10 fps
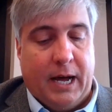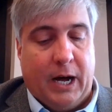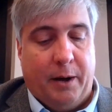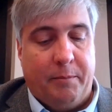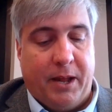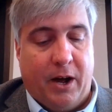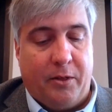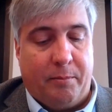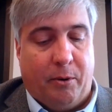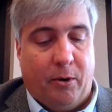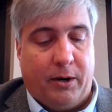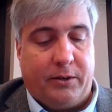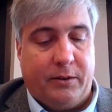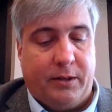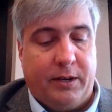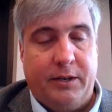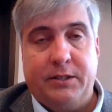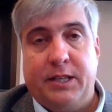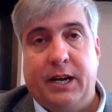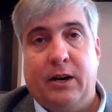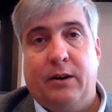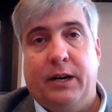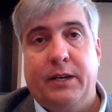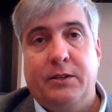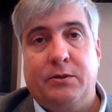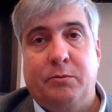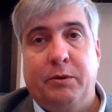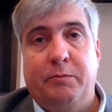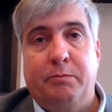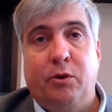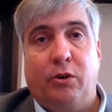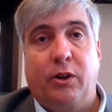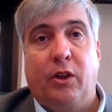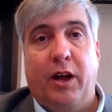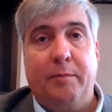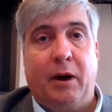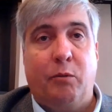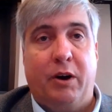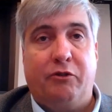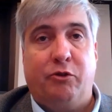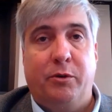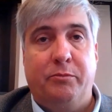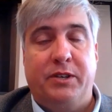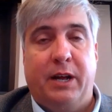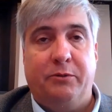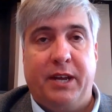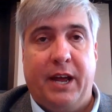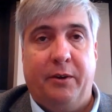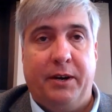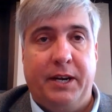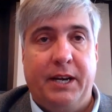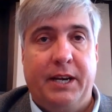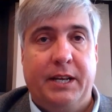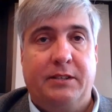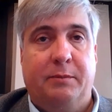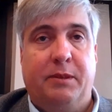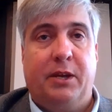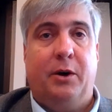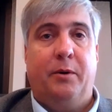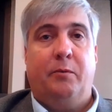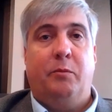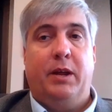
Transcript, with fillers: The other part that is there is we've talked a lot about restrooms downtown and needing to get something going.